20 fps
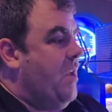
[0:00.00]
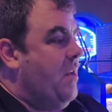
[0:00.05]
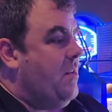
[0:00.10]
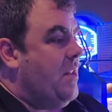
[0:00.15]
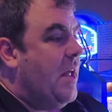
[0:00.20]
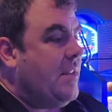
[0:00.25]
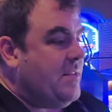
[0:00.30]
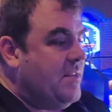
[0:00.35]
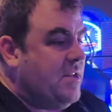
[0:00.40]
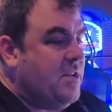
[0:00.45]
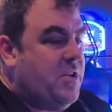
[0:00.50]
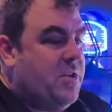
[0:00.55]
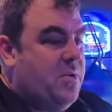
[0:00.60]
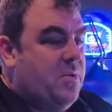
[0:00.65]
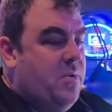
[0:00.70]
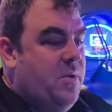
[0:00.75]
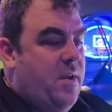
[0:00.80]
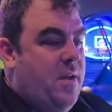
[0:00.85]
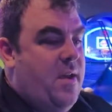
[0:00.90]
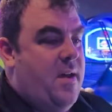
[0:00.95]
lots to
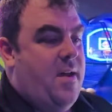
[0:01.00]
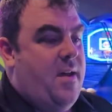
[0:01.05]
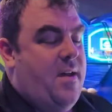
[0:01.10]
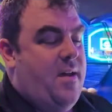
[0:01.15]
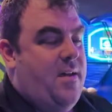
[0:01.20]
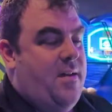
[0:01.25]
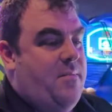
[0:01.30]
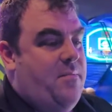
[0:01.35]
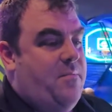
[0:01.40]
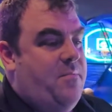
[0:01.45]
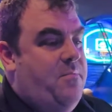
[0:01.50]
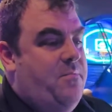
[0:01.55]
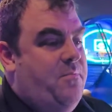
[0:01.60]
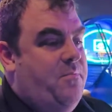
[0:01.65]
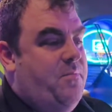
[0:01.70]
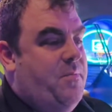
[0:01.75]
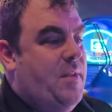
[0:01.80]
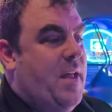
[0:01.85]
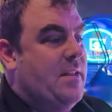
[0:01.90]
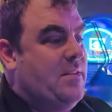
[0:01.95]
do,
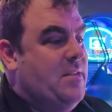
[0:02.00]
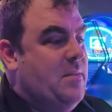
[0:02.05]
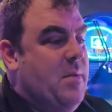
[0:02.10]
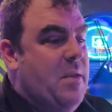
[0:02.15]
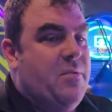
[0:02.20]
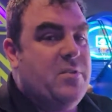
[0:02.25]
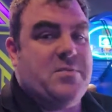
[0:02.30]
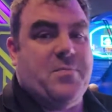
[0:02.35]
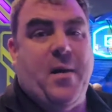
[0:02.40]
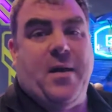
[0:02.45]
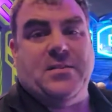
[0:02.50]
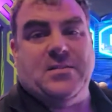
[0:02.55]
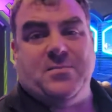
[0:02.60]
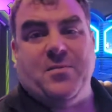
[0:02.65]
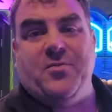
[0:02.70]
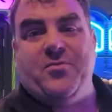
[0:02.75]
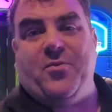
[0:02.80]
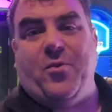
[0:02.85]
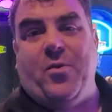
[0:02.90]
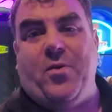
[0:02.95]
lots to be
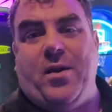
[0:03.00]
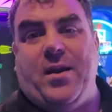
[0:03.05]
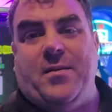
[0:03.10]
responsible for.